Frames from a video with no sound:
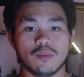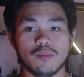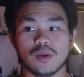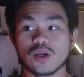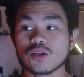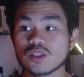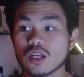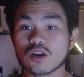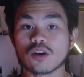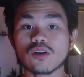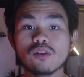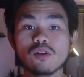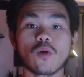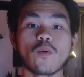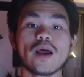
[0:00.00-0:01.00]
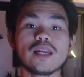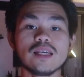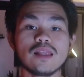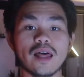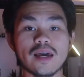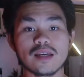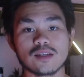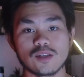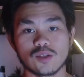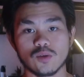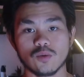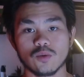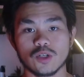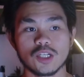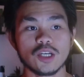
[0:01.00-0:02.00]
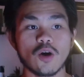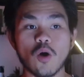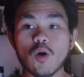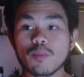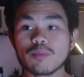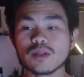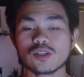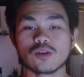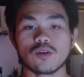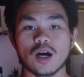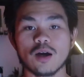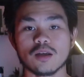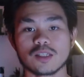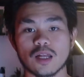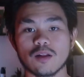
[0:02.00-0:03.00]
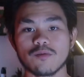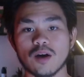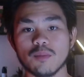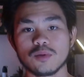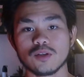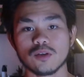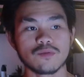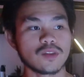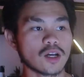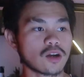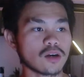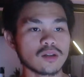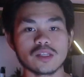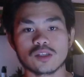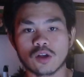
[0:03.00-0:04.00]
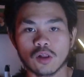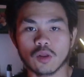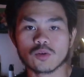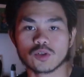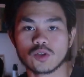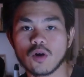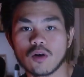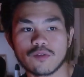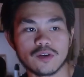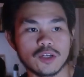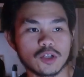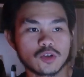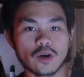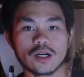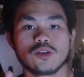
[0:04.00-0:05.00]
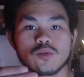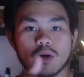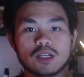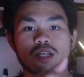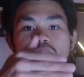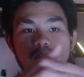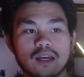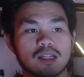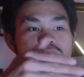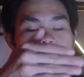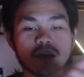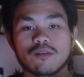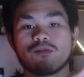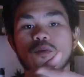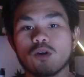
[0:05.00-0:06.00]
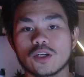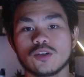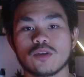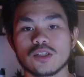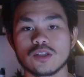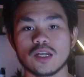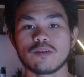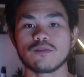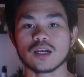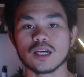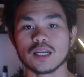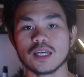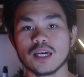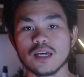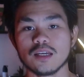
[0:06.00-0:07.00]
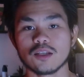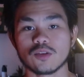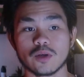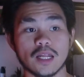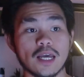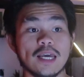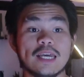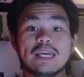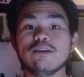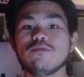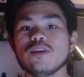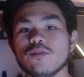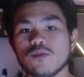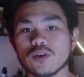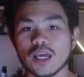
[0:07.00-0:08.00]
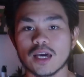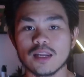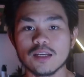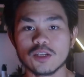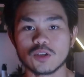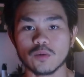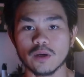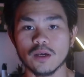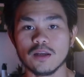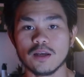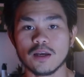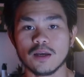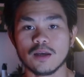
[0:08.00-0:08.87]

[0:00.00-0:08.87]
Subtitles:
Because the girl already likes you. She opens herself up to you. If the girl is closed off and you try to attack, it's like a fortress. You're never going to get into it. Even if you get into it,